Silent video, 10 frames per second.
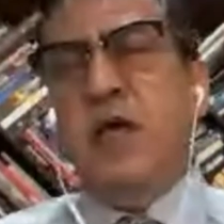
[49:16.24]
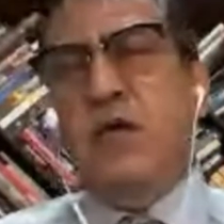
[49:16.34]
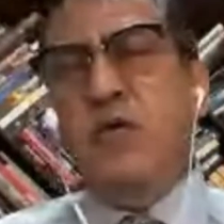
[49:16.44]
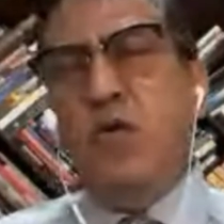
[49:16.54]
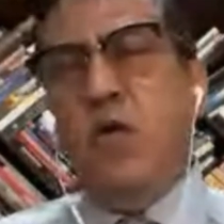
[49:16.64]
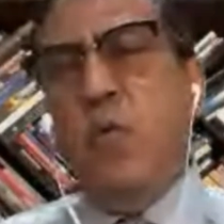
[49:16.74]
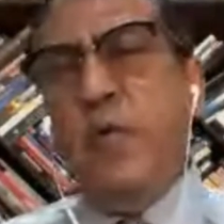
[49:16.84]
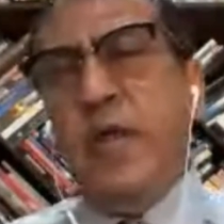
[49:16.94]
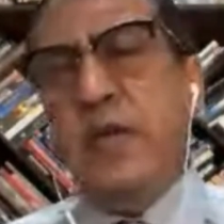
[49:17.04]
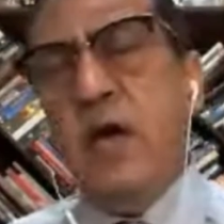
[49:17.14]

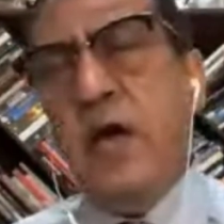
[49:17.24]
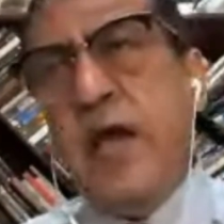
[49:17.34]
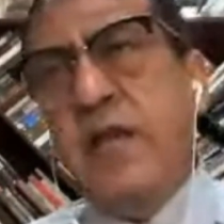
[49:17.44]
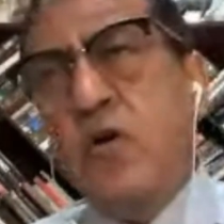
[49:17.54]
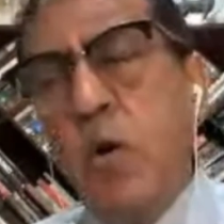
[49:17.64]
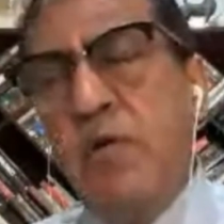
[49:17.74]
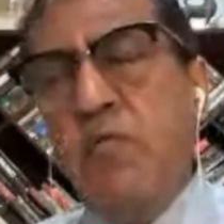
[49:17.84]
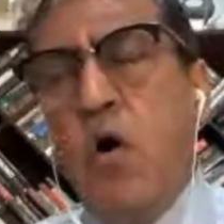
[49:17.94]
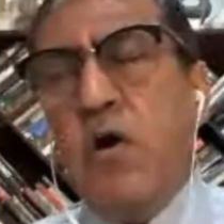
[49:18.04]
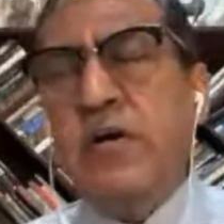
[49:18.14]
when and the
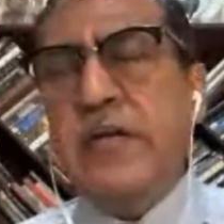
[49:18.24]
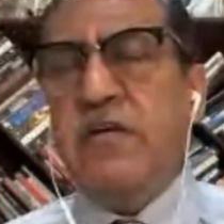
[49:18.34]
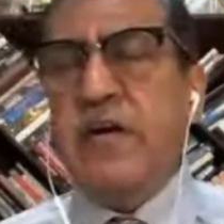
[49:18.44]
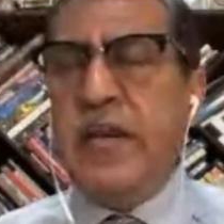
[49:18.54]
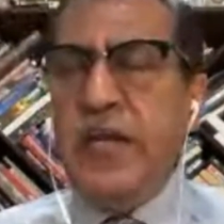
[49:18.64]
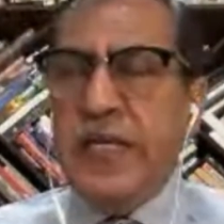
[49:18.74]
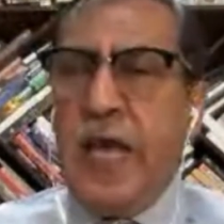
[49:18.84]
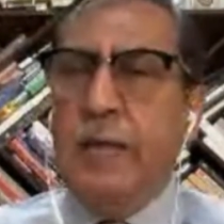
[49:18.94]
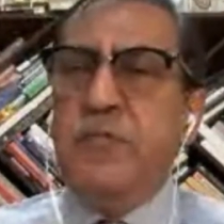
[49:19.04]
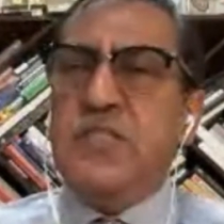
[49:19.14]
global war on terror,
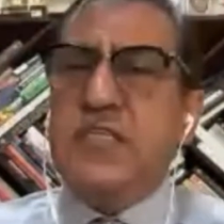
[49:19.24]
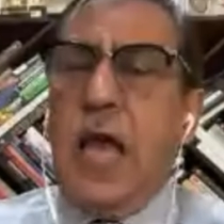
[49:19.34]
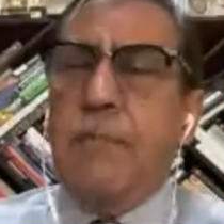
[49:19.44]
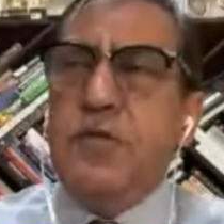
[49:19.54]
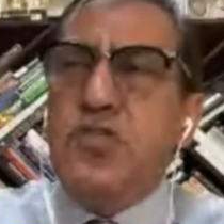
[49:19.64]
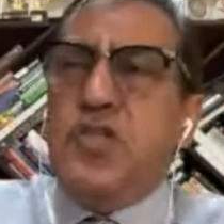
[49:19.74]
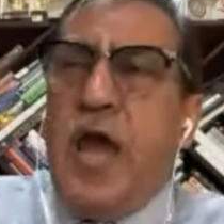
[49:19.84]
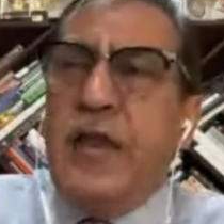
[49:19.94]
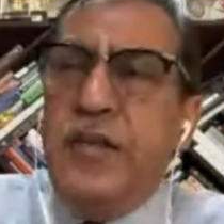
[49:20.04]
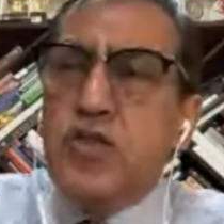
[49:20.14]
anytime this thing happened,
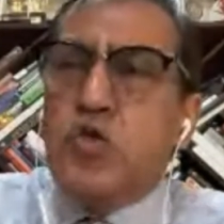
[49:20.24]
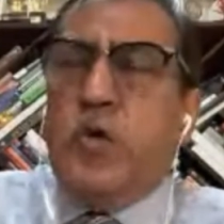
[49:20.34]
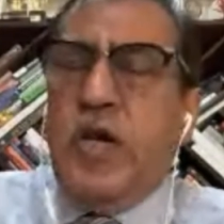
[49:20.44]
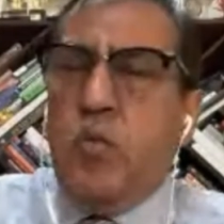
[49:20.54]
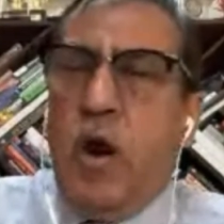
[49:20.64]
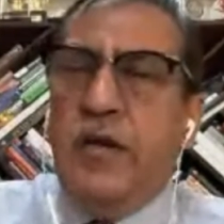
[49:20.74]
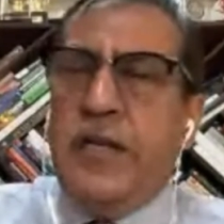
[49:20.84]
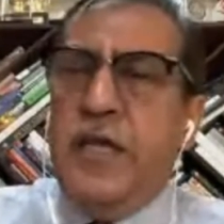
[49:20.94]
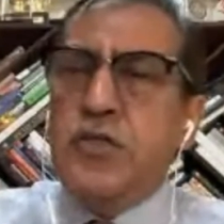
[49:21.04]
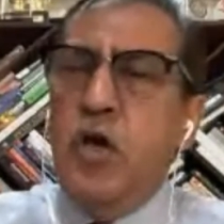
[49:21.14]
Chinese took
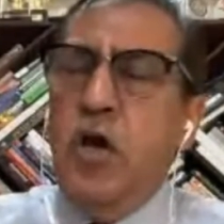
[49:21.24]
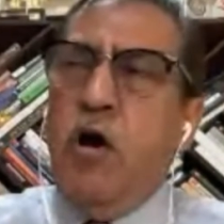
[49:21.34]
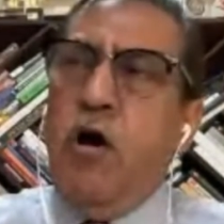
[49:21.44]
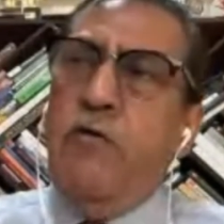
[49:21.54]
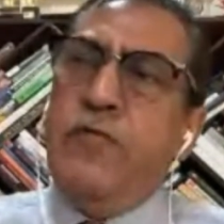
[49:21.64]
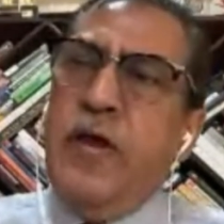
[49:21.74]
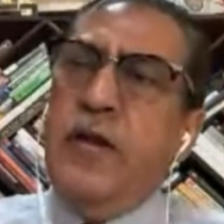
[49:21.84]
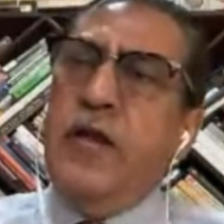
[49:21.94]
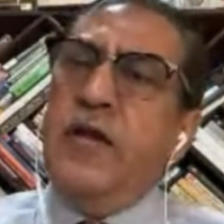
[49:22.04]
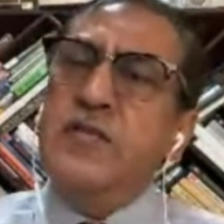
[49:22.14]
advantage of
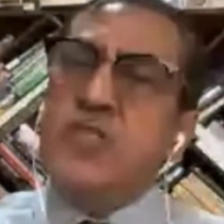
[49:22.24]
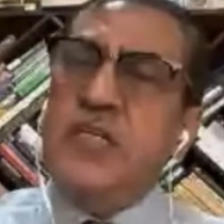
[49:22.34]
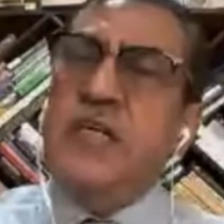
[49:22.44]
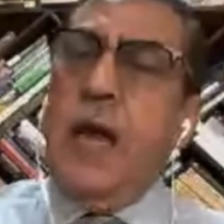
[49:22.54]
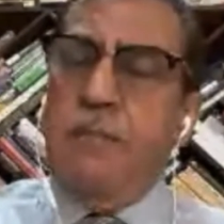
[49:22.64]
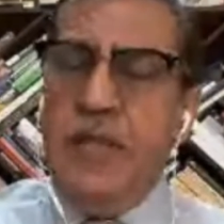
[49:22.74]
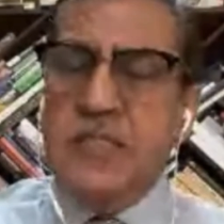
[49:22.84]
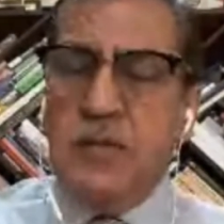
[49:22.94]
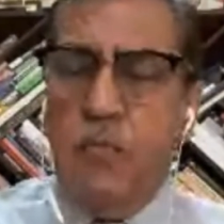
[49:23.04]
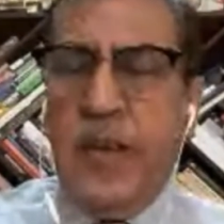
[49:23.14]
an incident
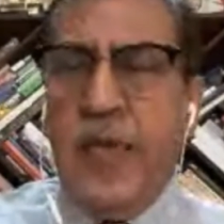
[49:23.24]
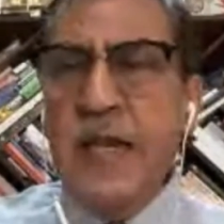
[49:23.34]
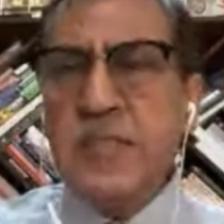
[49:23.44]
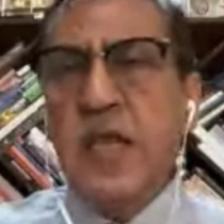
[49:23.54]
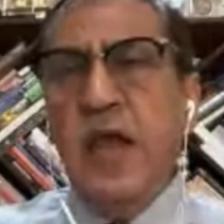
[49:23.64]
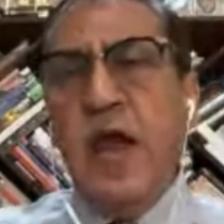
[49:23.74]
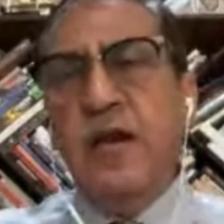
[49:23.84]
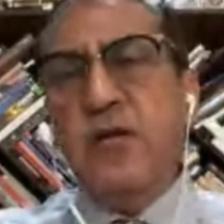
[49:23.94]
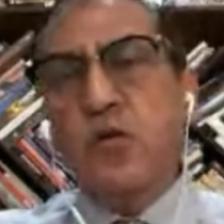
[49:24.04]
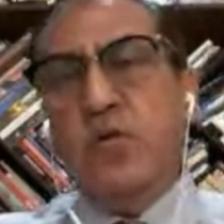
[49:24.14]
happening somewhere else
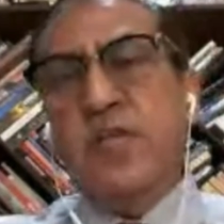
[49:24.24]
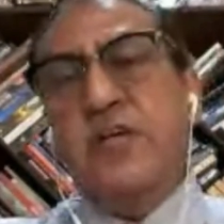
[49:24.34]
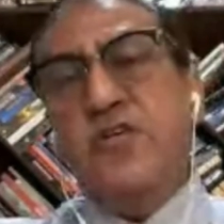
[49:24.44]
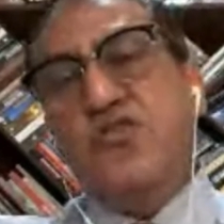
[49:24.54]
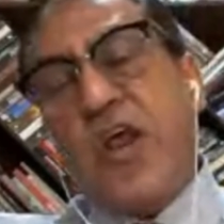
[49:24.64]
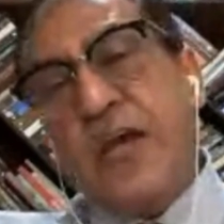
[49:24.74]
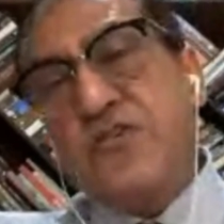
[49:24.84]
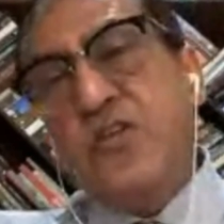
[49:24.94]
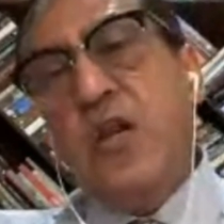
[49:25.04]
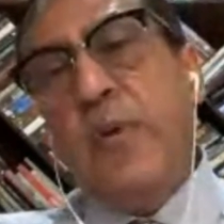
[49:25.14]
and took their
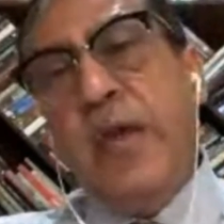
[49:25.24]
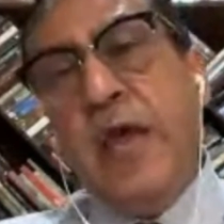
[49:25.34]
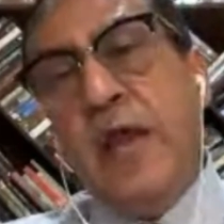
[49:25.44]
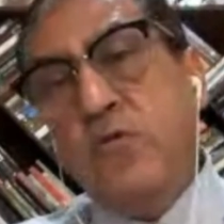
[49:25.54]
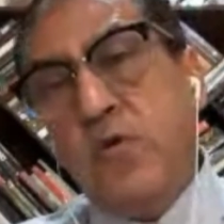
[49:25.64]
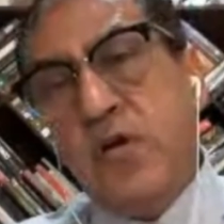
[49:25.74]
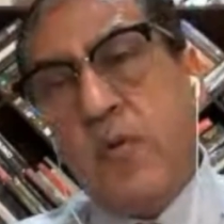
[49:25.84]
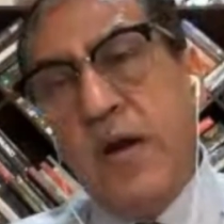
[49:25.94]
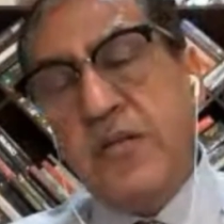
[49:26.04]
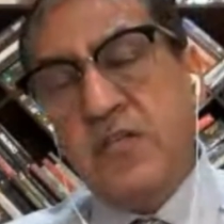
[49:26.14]
distraction away and took
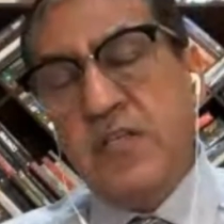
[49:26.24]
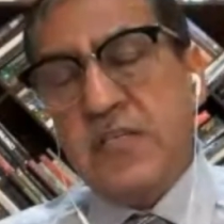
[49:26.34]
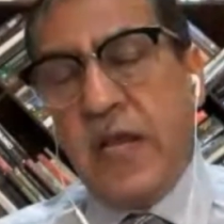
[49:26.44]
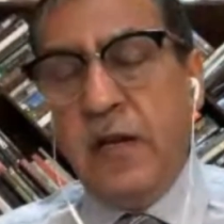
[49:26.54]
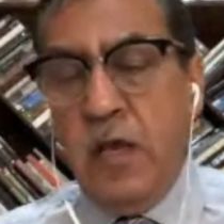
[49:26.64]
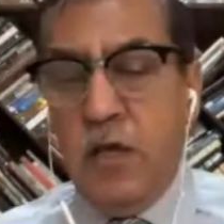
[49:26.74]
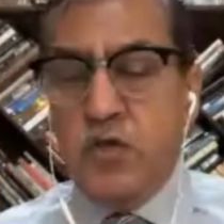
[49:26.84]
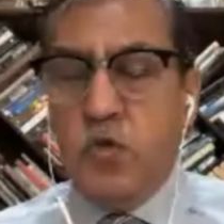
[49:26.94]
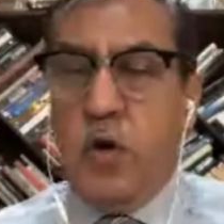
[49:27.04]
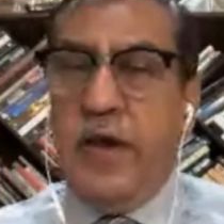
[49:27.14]
advantage of the side.
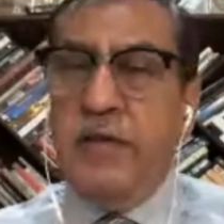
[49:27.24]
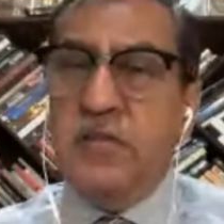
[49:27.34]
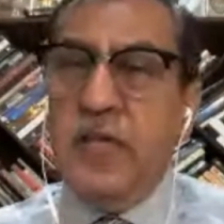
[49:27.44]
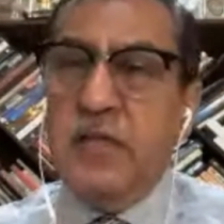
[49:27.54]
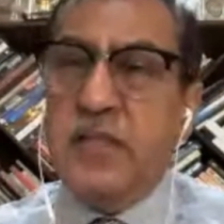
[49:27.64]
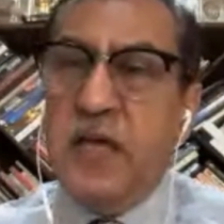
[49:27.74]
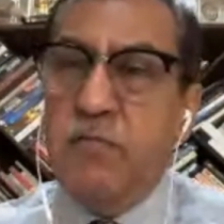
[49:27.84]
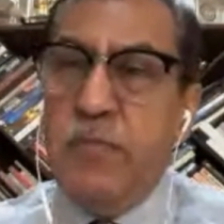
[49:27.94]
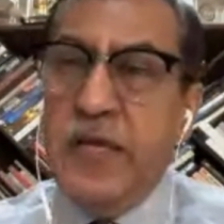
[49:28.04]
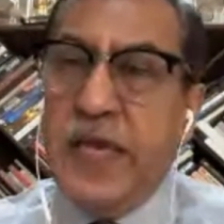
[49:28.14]
So I think they'll
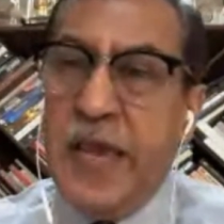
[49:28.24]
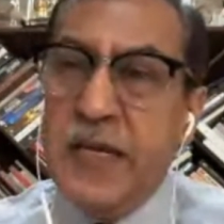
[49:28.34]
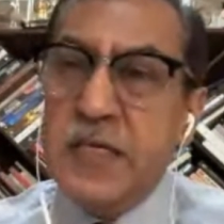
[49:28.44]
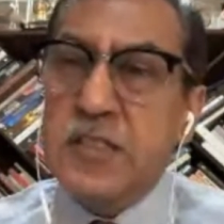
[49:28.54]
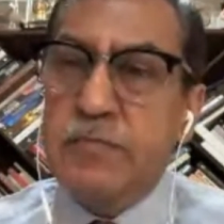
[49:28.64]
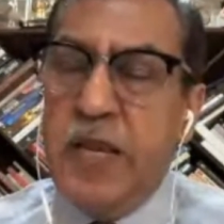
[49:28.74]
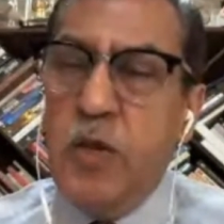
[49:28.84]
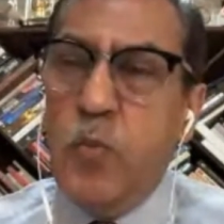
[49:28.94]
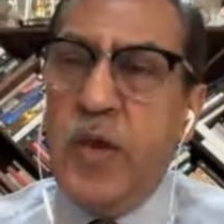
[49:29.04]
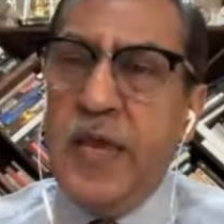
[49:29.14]
be gainers in
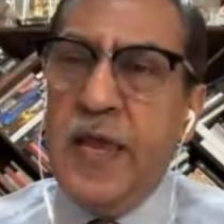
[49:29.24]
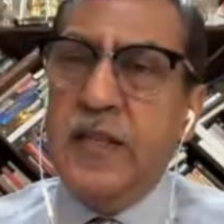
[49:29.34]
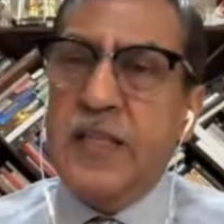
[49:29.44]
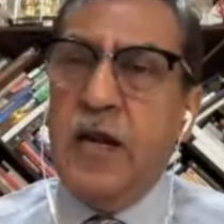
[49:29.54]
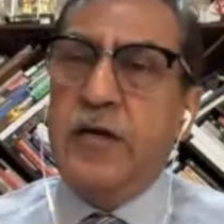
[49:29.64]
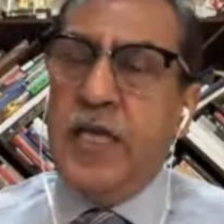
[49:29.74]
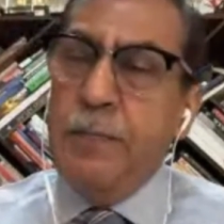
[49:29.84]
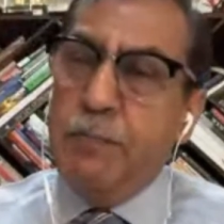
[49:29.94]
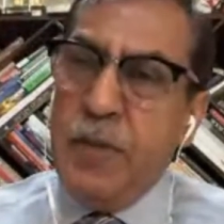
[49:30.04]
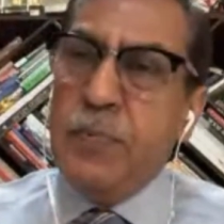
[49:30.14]
many ways, and they are
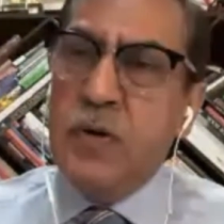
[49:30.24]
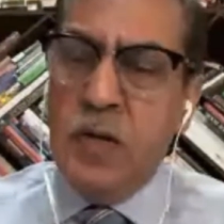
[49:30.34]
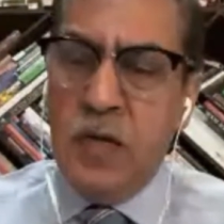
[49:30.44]
deep people,